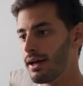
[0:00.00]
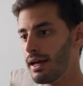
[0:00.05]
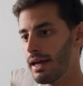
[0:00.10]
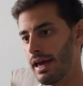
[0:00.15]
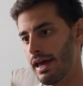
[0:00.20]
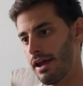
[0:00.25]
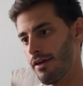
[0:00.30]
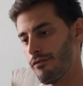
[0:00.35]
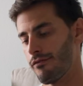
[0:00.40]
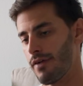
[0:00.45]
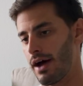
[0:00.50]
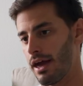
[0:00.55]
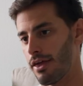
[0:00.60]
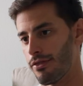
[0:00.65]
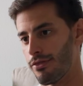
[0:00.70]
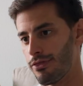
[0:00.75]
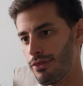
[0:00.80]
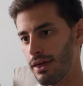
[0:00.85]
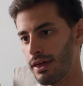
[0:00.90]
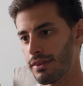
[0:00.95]
And I
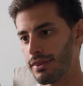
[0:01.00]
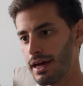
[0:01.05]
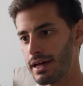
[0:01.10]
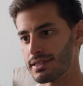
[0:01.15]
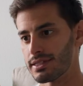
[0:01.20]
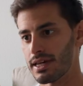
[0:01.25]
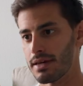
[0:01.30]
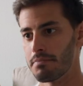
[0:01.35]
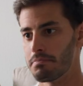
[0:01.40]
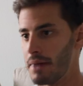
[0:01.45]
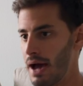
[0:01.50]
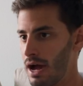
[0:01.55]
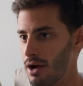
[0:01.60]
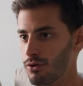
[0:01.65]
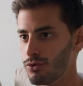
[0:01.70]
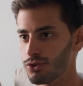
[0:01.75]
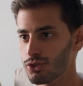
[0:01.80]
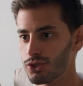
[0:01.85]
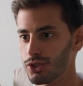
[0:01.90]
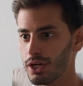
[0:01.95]
think that's a
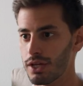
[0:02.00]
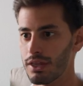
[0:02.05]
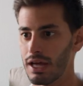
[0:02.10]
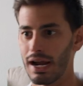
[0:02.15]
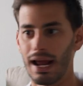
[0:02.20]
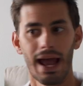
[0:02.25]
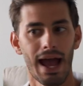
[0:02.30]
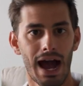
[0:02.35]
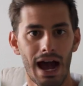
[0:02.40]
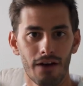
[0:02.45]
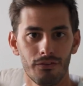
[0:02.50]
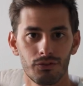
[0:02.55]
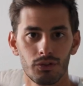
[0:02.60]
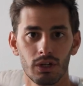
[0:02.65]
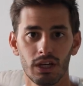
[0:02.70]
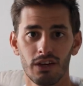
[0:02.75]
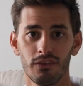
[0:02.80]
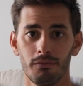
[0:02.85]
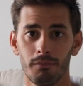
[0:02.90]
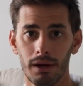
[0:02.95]
boundary that I have to
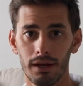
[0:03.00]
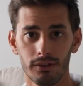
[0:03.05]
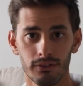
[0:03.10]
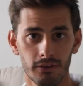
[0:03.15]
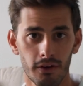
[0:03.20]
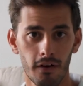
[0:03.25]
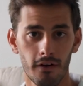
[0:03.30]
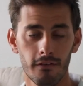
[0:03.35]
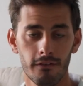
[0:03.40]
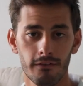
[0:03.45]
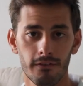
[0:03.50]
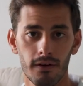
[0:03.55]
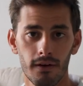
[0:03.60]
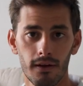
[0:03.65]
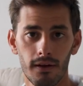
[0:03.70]
give myself.